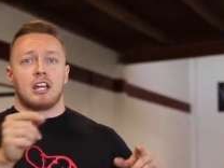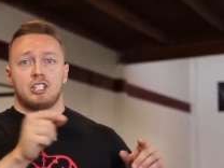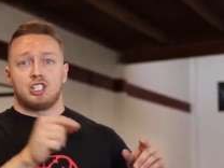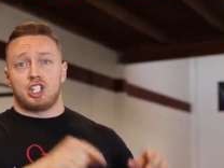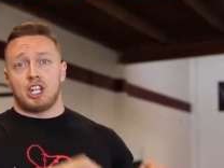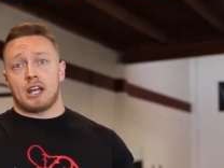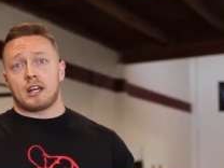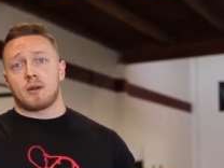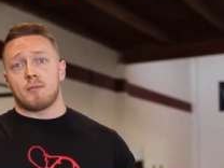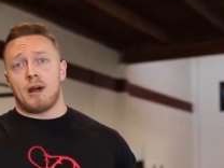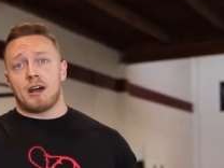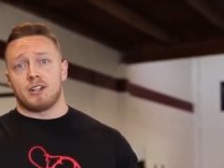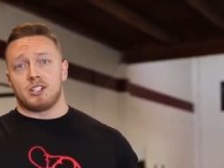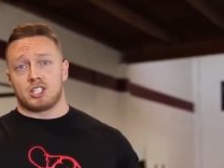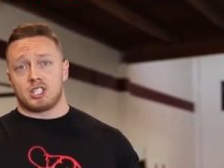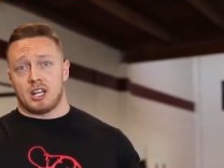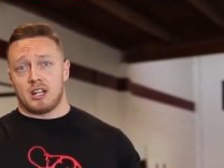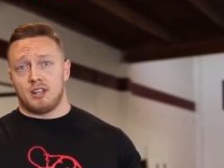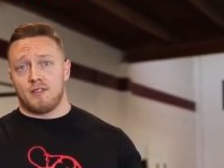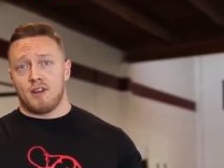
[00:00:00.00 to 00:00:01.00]
Check him out in
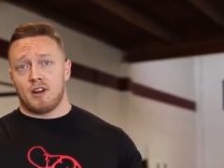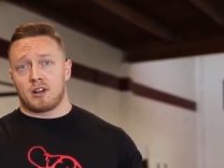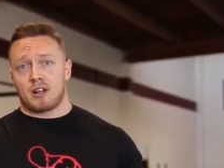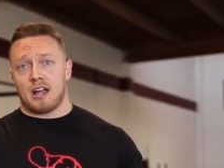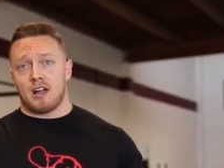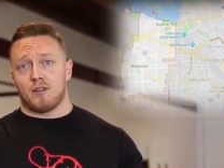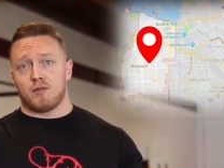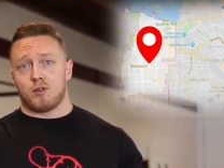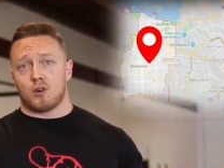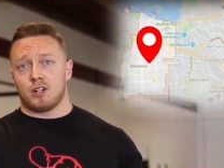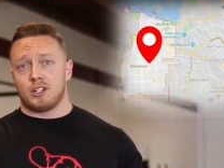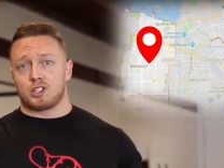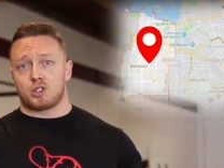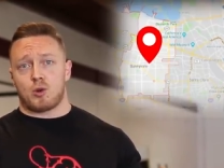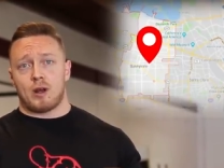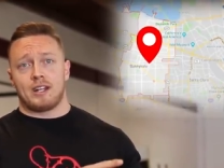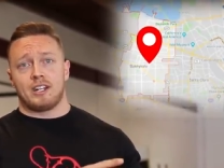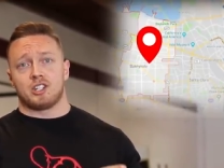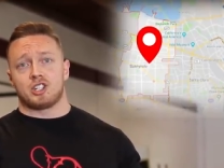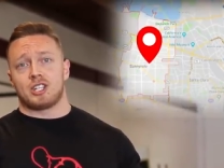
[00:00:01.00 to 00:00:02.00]
Sunnyvale, California. It's
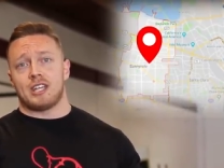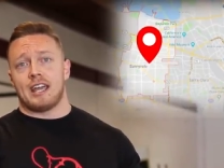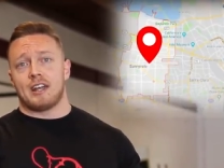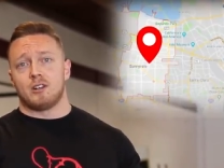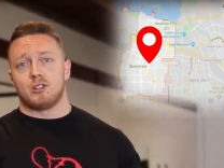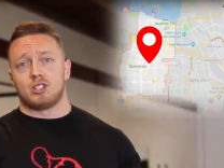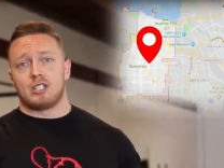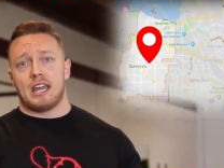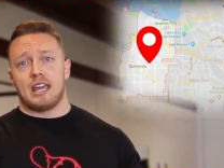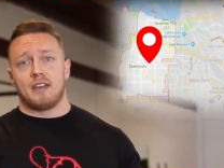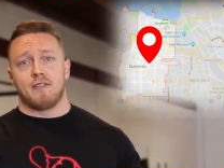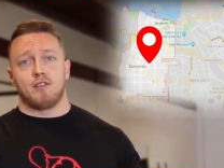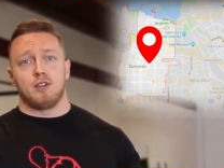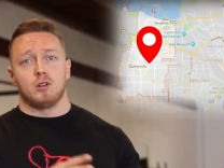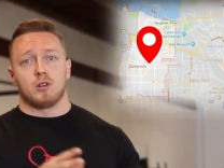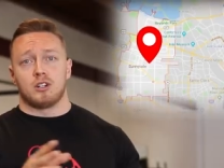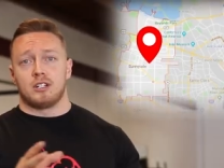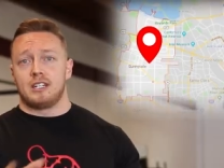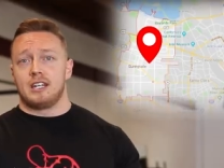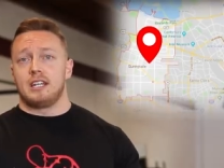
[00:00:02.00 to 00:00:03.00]
right near San Jose. If
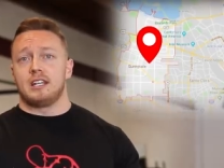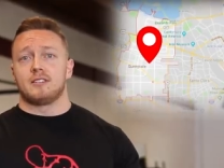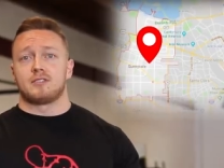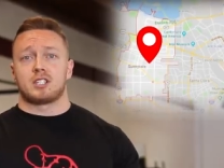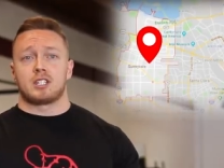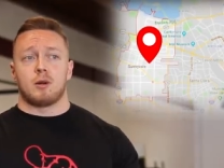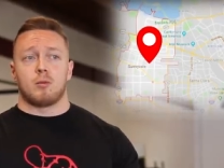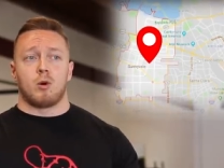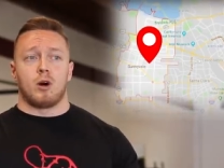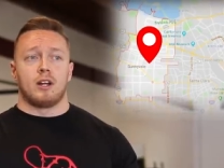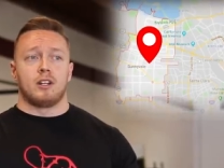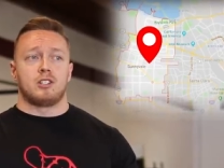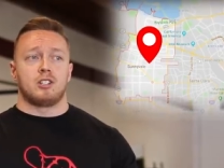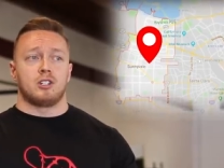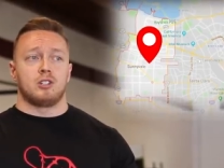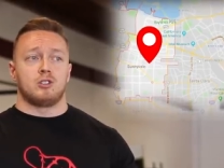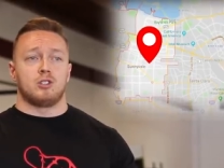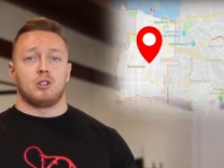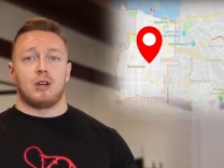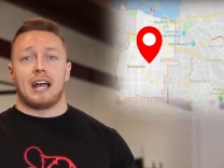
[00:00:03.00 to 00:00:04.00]
you're in need of someone
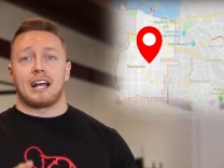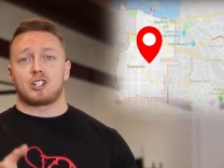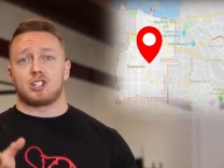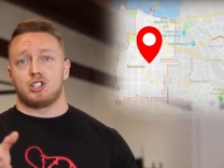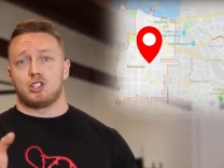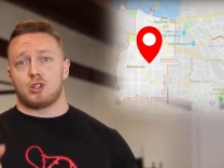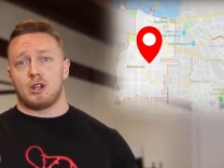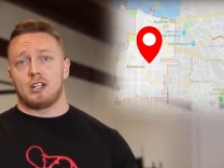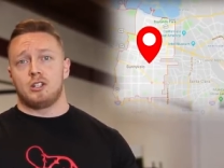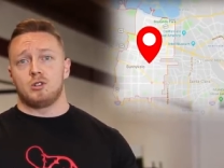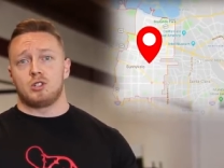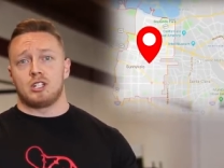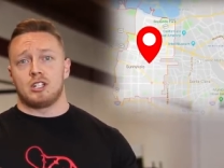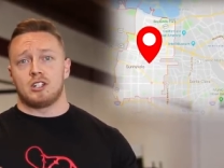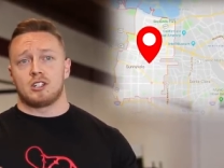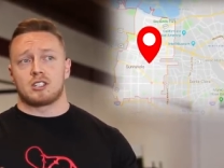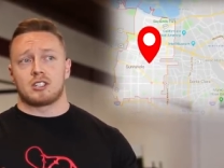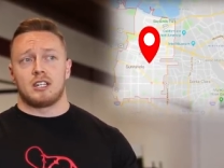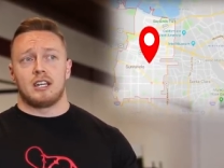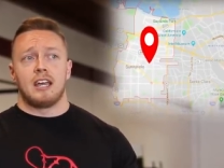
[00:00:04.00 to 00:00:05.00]
to actually train you
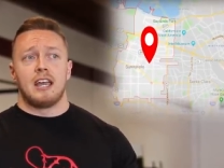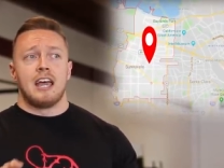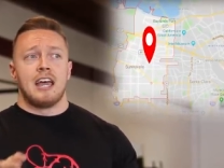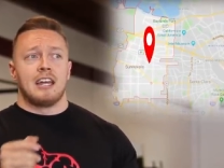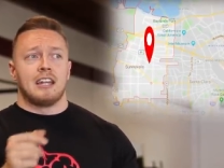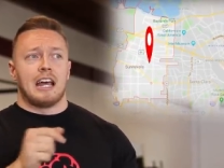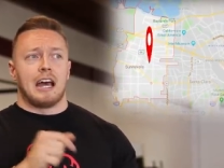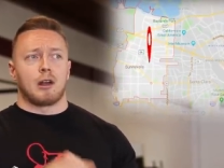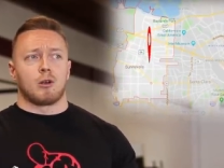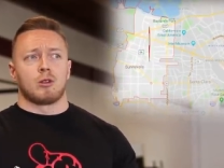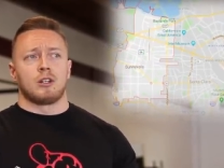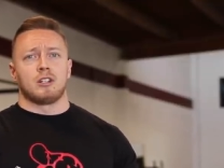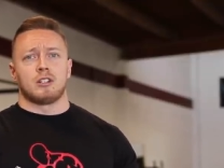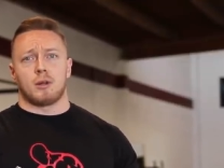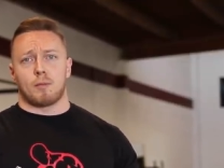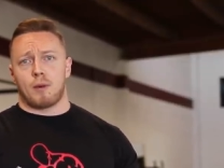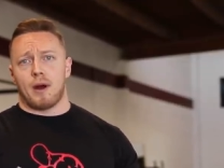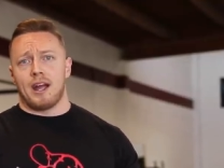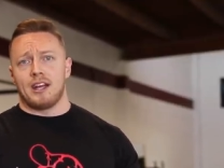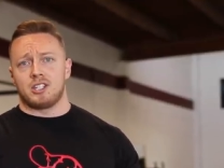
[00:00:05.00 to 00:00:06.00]
seriously, not only are
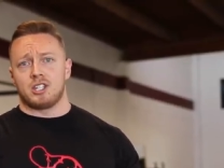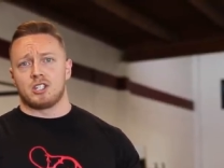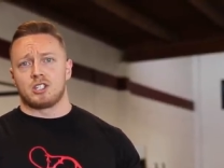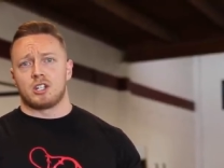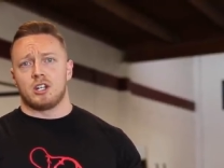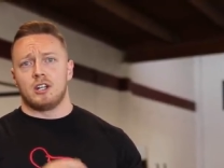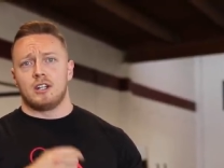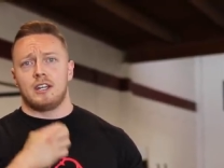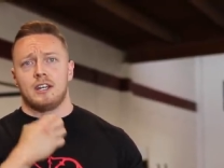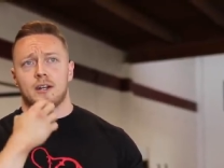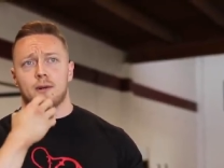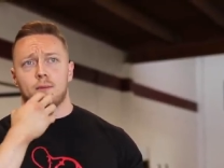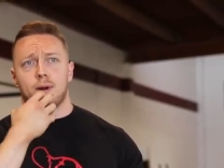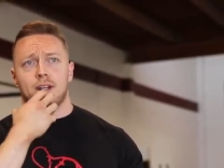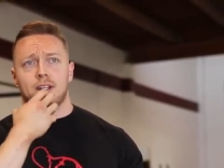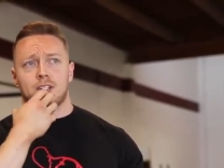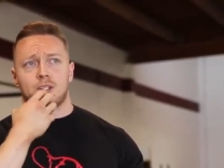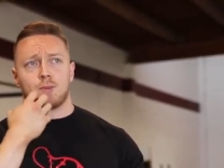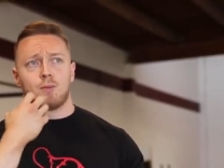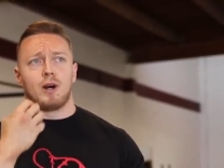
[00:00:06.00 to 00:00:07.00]
the prices good here,
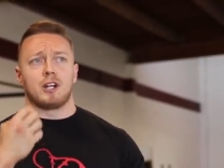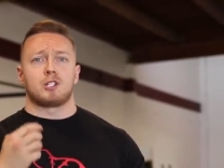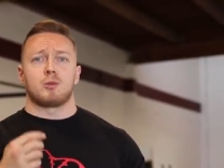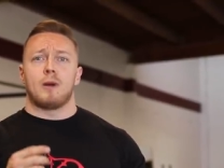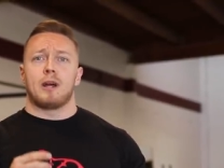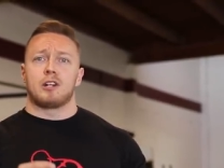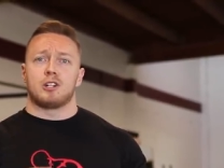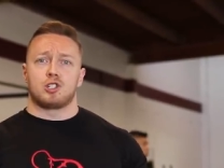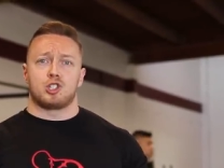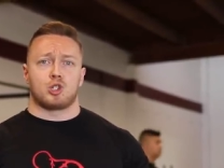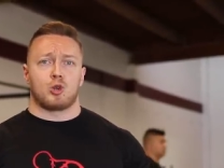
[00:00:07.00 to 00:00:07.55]
but it's much better